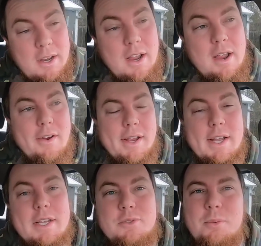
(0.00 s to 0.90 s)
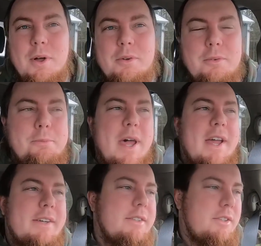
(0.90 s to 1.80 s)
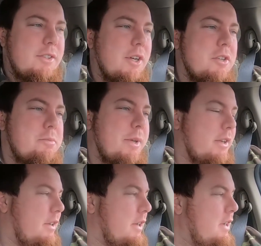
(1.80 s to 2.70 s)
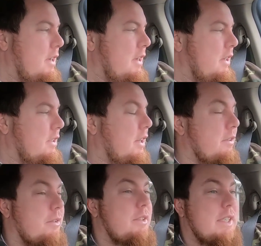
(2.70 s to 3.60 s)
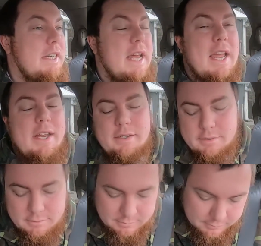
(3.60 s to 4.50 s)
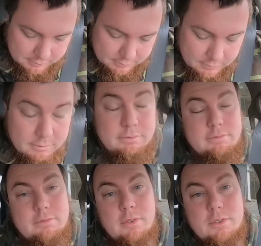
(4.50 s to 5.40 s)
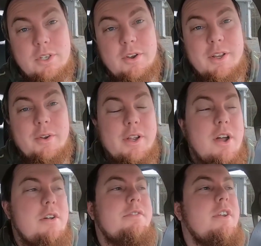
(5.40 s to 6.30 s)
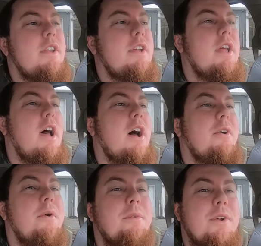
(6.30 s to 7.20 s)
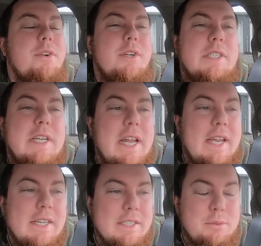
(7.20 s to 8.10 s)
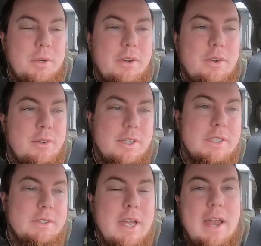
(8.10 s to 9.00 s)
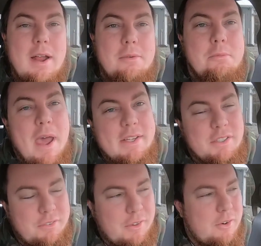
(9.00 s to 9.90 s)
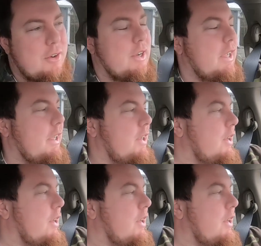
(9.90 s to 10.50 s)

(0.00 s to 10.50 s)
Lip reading: All right, guys, welcome back to Yoast Built. So today, phone's already going off. What we're doing today is we are going to head out back to Florida